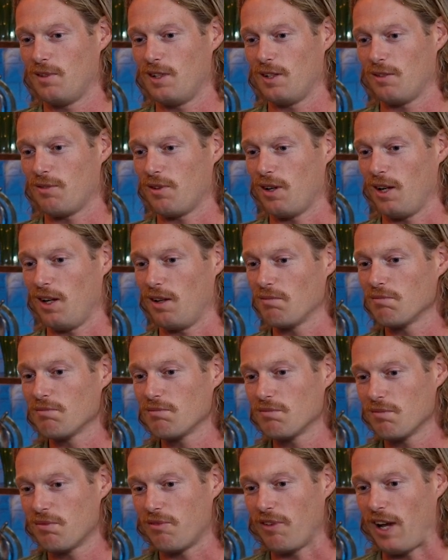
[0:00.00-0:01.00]
different
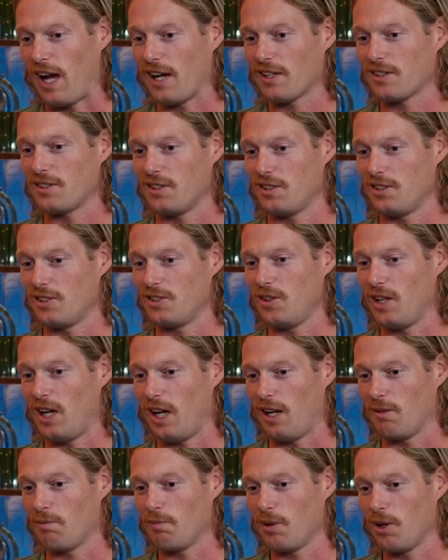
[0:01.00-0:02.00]
factors. You
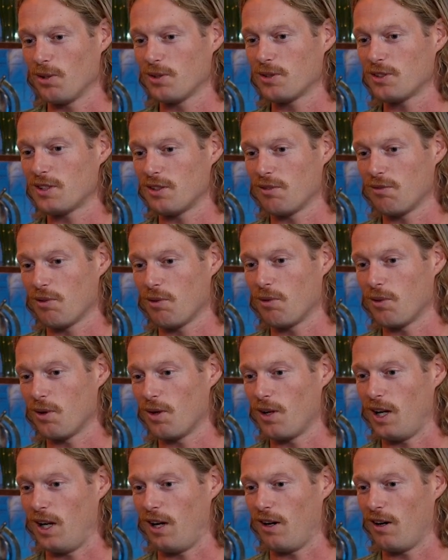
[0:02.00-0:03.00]
had a post-Civil
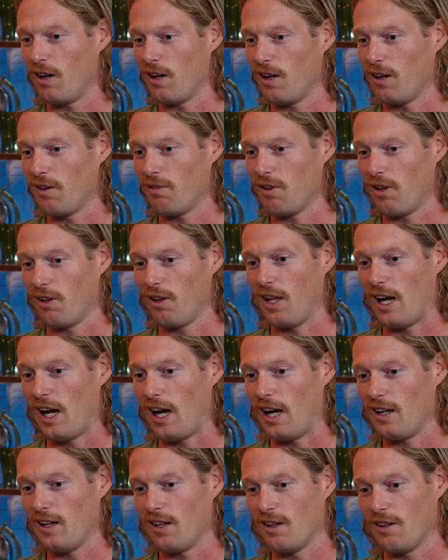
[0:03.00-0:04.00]
War era of a
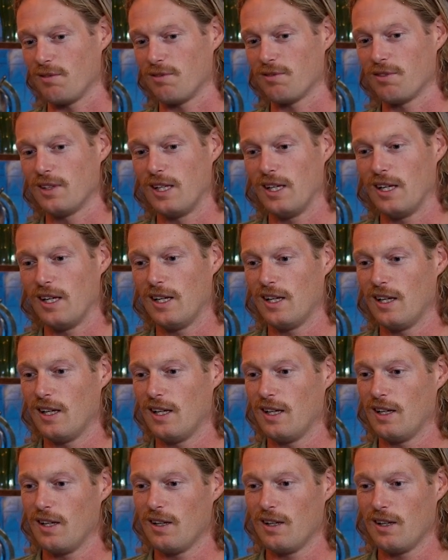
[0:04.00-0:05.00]
lot of
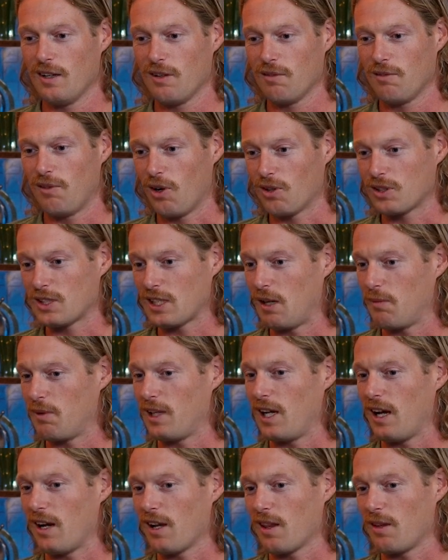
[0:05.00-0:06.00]
folks
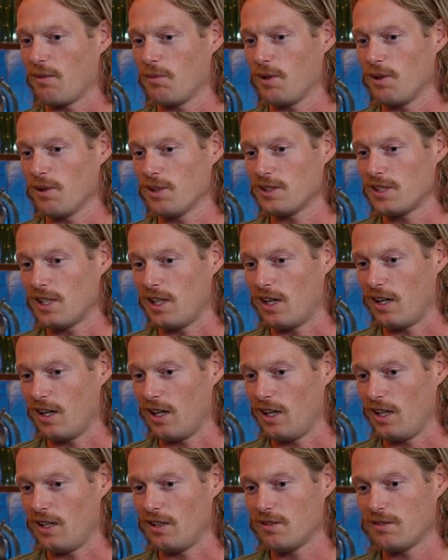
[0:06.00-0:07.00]
coming out of the
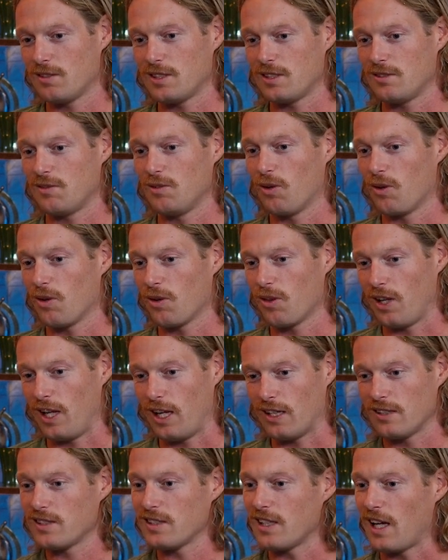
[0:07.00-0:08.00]
military, north
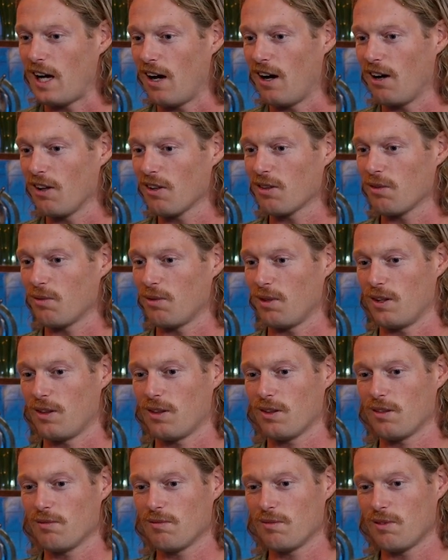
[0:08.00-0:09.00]
and south,
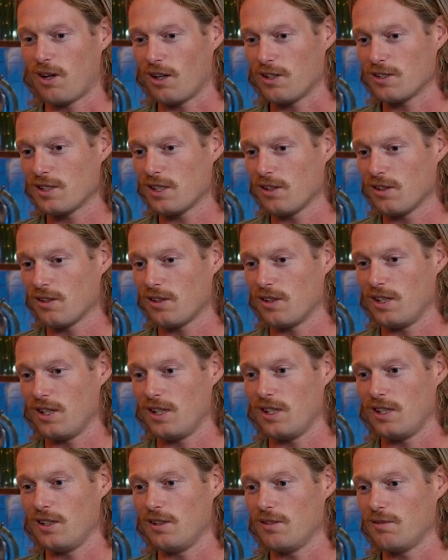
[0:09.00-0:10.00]
with
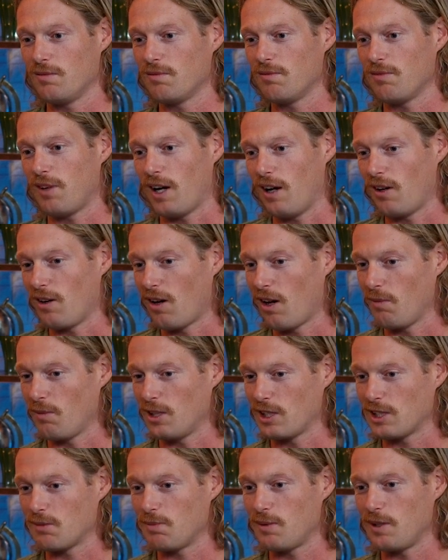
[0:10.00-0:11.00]
artillery, firearm
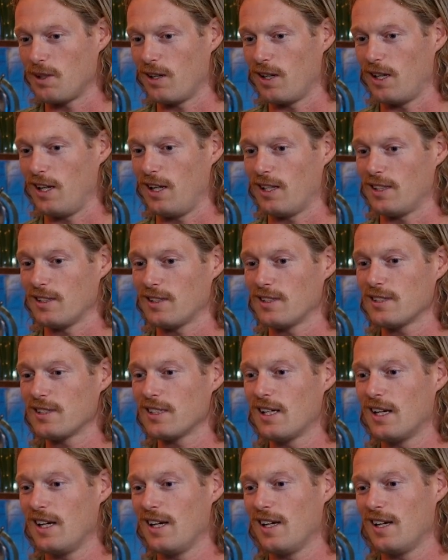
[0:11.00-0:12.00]

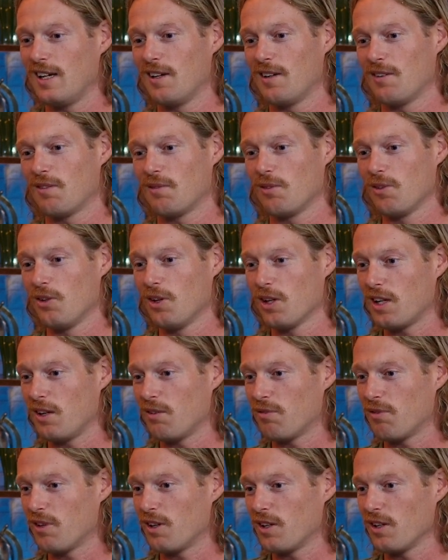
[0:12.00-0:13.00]
experience,
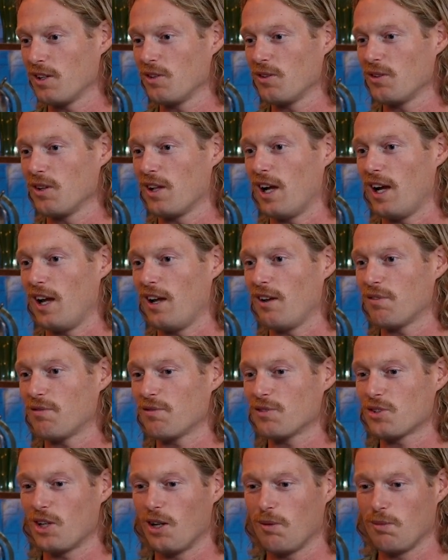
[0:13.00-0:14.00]
looking for a new
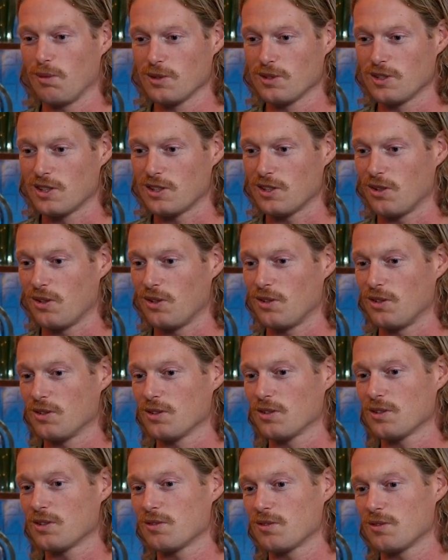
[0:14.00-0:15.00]
life, troubled
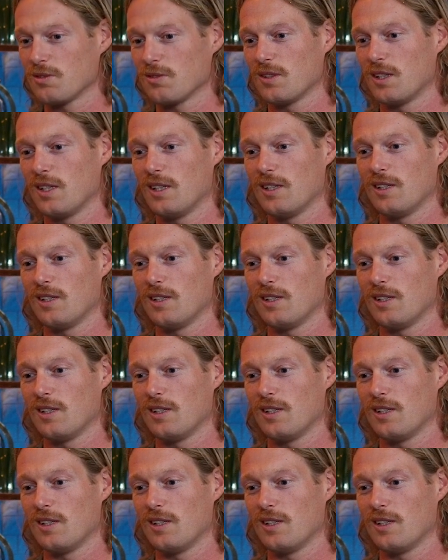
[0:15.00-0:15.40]
souls,